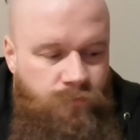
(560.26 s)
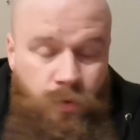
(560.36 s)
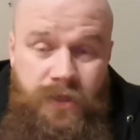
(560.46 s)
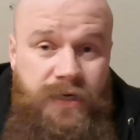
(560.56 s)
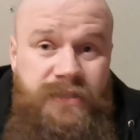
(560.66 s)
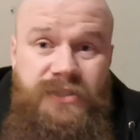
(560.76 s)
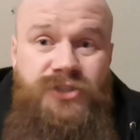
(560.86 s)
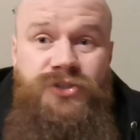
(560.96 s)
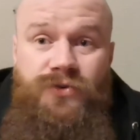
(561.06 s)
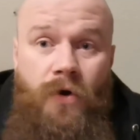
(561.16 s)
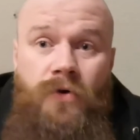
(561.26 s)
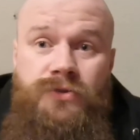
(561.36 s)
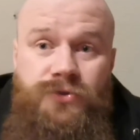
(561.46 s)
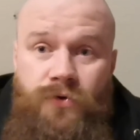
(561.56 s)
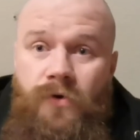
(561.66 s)
Well, it is a strong
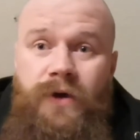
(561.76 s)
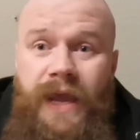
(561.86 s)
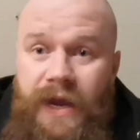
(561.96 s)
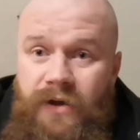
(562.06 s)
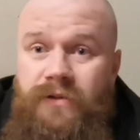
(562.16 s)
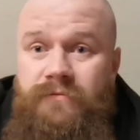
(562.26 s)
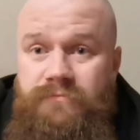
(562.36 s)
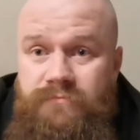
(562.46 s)
ale,